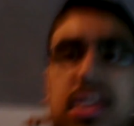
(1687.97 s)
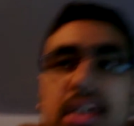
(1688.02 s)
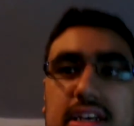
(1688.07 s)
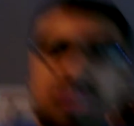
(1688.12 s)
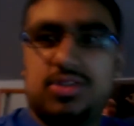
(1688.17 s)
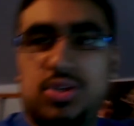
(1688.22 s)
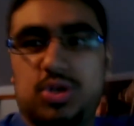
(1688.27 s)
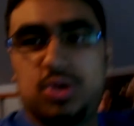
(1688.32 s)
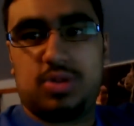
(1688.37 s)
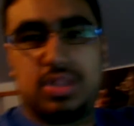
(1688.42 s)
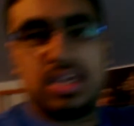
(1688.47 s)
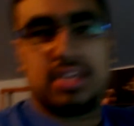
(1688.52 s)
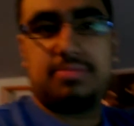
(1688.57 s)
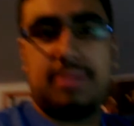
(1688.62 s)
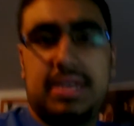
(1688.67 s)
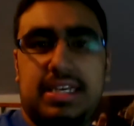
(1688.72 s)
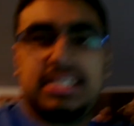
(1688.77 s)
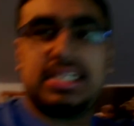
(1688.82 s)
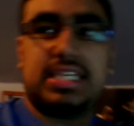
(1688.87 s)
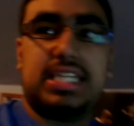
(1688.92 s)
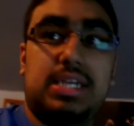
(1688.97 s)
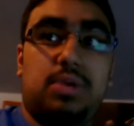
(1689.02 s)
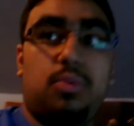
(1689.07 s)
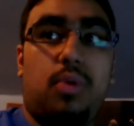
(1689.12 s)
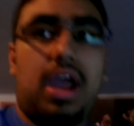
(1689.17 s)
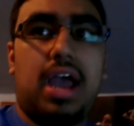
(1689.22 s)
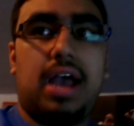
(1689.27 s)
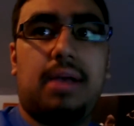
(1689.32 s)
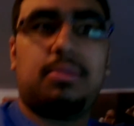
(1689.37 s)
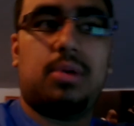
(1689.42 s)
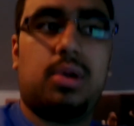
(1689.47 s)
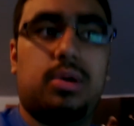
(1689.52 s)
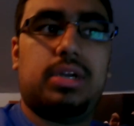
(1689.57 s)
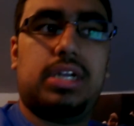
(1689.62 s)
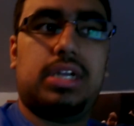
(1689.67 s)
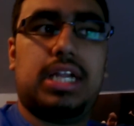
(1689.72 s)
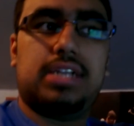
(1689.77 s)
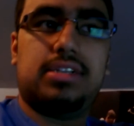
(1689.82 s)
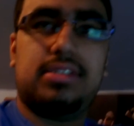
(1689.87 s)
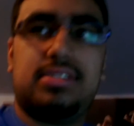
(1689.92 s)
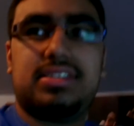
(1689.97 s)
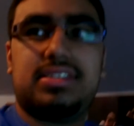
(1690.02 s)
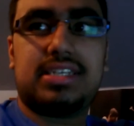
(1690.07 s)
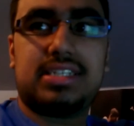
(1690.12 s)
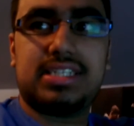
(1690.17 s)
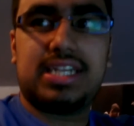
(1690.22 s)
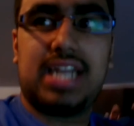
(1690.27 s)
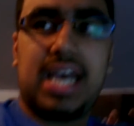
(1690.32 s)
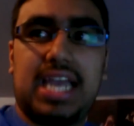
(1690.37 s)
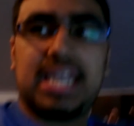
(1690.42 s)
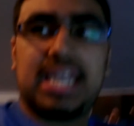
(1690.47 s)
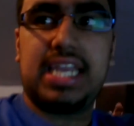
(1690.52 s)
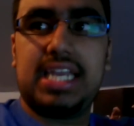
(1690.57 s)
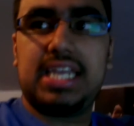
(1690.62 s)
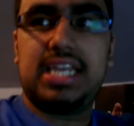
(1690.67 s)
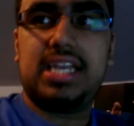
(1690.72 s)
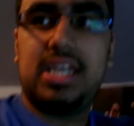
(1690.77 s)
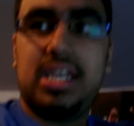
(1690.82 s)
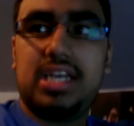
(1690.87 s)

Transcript: So that's basically where I'm going. Like the 690,